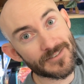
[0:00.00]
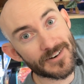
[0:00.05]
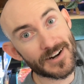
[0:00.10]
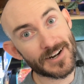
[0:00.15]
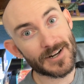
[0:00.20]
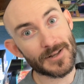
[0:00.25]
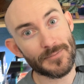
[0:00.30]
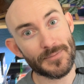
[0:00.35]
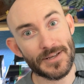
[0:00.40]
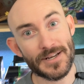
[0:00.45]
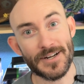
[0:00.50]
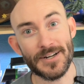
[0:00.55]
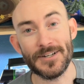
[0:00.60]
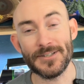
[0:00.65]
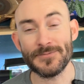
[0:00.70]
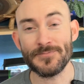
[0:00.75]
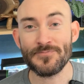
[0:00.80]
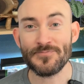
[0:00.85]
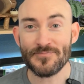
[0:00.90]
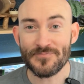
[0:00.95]
right up
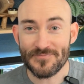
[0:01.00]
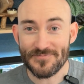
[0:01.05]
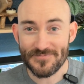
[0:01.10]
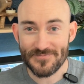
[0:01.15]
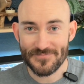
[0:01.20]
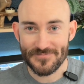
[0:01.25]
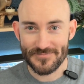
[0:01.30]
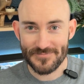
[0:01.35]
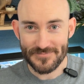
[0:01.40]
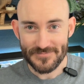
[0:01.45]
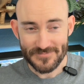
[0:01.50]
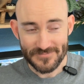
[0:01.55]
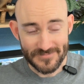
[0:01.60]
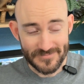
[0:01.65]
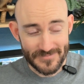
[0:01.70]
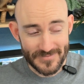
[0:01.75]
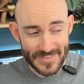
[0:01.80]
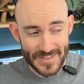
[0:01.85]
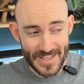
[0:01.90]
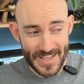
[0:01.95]
here.
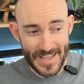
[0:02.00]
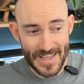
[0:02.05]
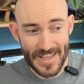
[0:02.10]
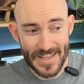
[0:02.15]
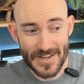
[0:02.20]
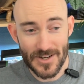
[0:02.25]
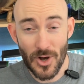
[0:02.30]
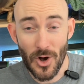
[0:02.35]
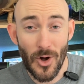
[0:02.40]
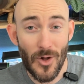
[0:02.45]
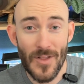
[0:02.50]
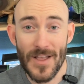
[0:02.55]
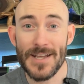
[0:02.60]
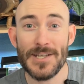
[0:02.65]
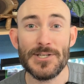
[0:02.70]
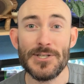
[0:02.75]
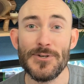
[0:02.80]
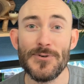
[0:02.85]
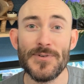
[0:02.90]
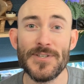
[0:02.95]
And all I
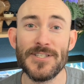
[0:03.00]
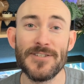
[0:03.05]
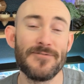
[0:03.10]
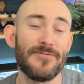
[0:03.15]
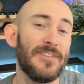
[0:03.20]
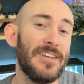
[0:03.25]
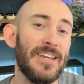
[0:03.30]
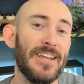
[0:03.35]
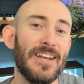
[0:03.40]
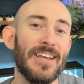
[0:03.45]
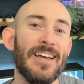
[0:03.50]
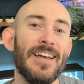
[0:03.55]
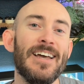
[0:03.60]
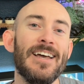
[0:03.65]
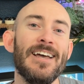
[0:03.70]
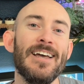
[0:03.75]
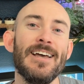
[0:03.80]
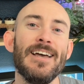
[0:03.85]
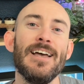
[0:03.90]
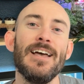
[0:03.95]
do is feed.
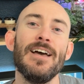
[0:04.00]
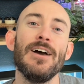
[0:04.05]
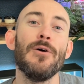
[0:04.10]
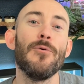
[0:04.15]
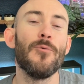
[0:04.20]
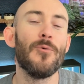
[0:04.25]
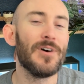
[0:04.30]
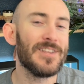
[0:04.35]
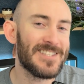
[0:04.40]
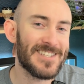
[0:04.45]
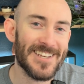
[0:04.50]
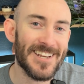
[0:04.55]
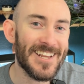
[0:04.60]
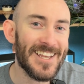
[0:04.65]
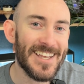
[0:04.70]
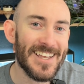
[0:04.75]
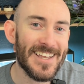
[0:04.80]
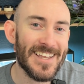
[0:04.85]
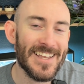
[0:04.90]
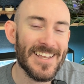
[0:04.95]
What's in
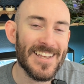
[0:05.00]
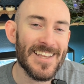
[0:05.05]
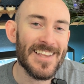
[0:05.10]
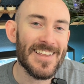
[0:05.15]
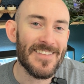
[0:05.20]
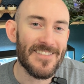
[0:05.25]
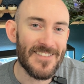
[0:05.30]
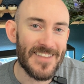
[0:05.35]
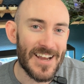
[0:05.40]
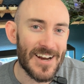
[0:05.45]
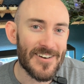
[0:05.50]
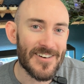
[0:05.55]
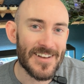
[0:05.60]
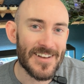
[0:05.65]
it? There